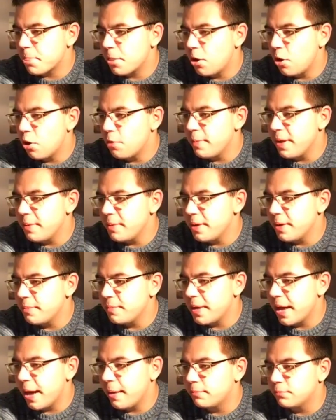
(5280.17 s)
Or
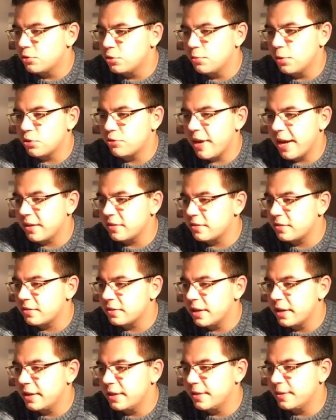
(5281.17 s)
maybe, yeah, 2 more
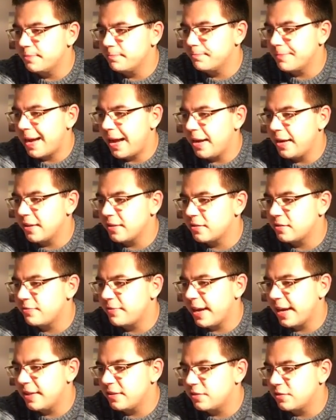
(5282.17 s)
tracks. Alex
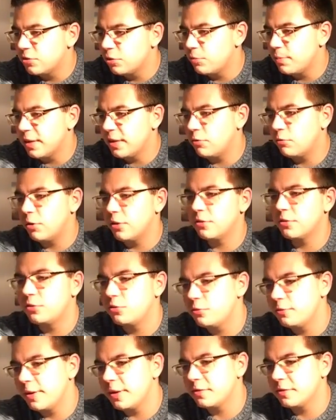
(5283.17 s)
White, No Matter What,
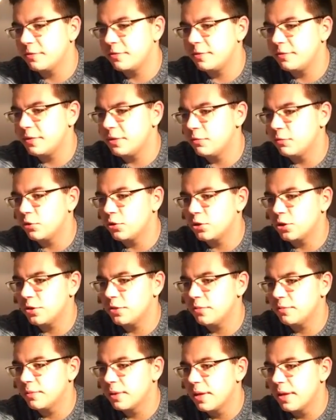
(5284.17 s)
2015
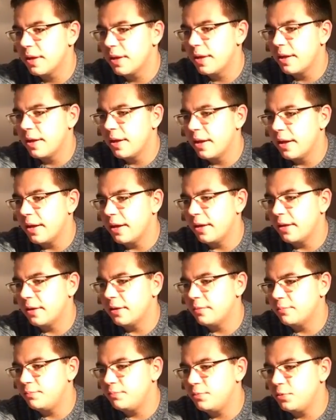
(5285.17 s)
version.
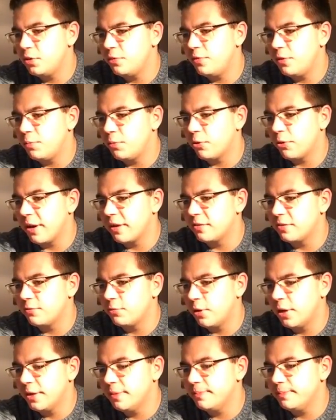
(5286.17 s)
Beautiful
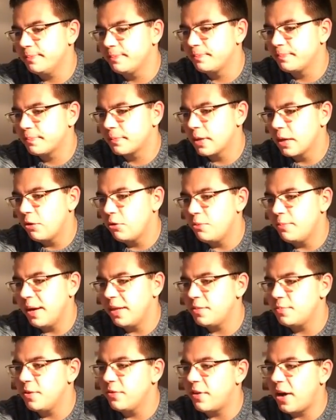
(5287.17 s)
progressive one.
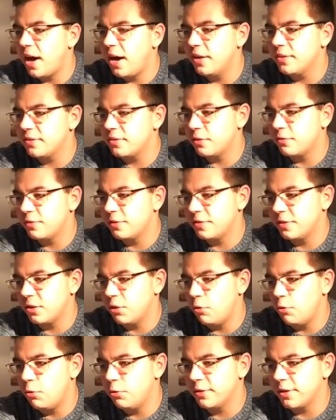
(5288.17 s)
Reminds me of us, of the
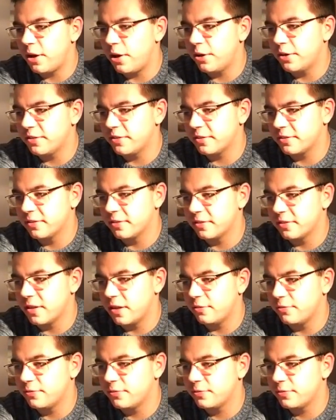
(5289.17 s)
old Arston stuff.